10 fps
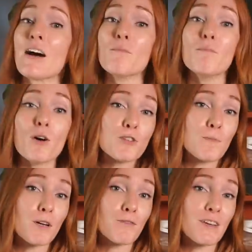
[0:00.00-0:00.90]
Now, most
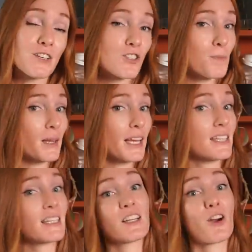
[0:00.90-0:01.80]
bird feeders are
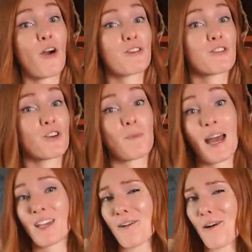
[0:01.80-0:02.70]
placed in gardens or
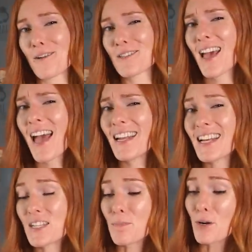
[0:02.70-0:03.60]
backyards, and
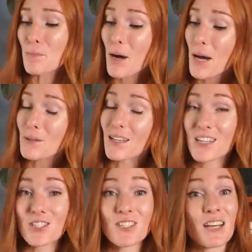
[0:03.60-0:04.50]
as bird
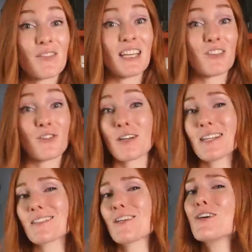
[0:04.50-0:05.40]
populations have
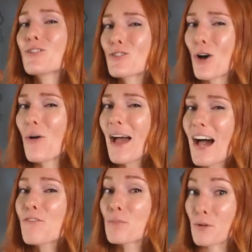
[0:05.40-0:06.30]
increased, so
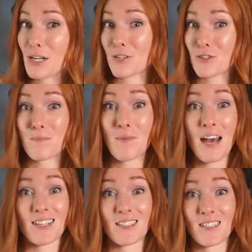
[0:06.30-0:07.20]
have predators and
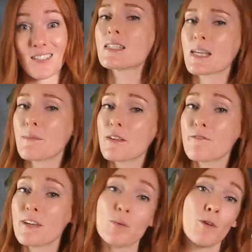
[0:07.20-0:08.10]
pests. Some of the
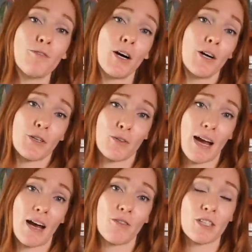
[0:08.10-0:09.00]
feed will fall on the
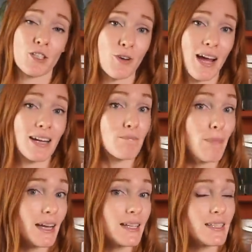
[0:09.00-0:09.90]
ground and attract
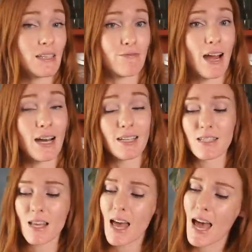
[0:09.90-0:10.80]
mice and
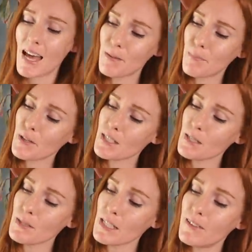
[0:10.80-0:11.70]
rats, and the birds
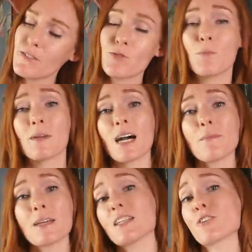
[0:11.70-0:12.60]
themselves will be
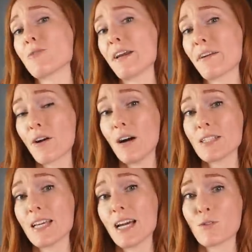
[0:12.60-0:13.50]
coming into greater
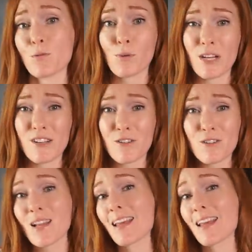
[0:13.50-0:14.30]
contact with predators